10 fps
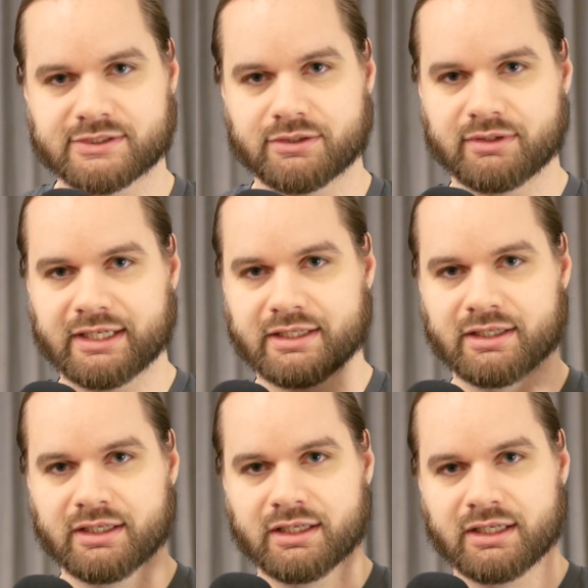So like,
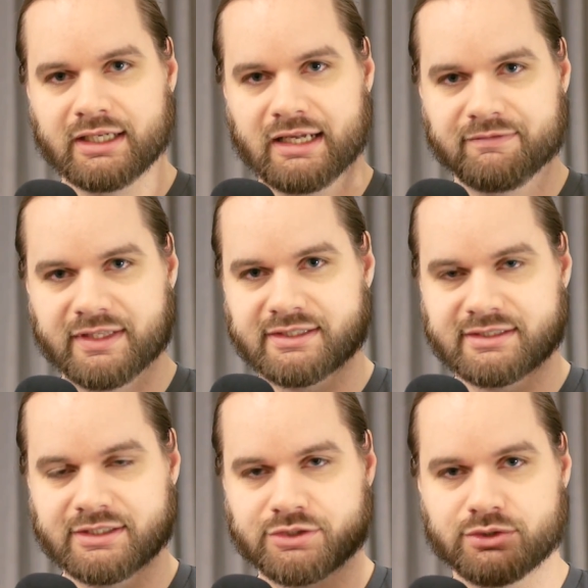if
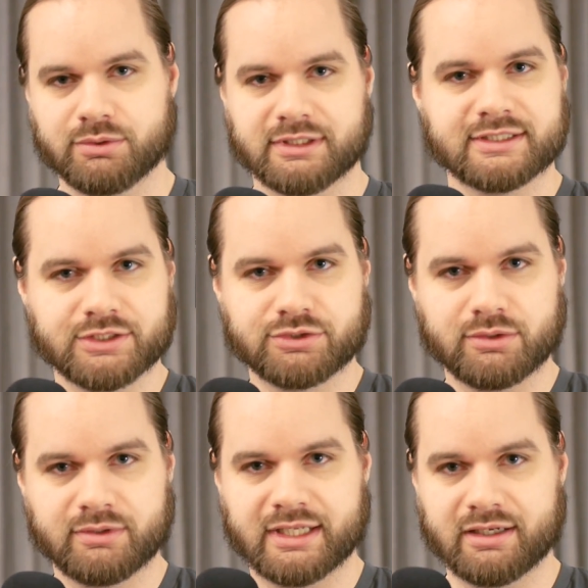this is true and this is
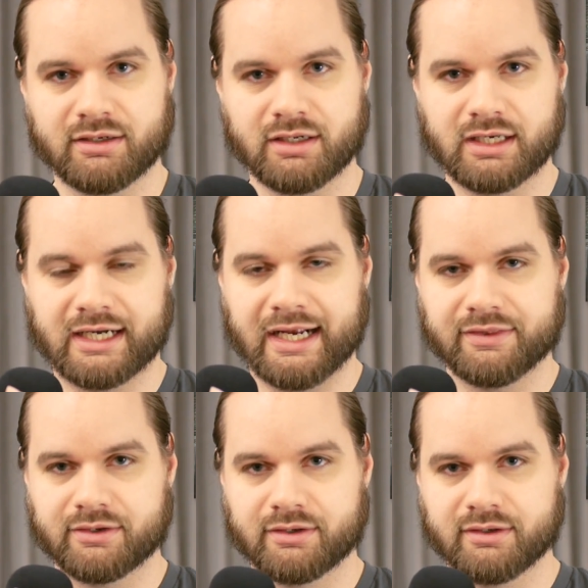true, then
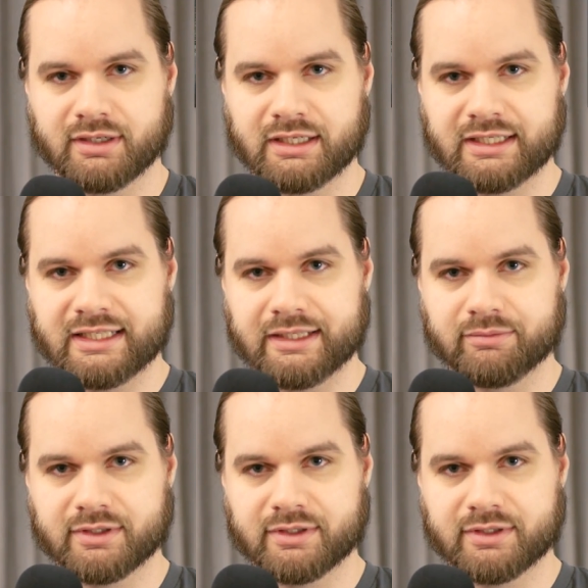either he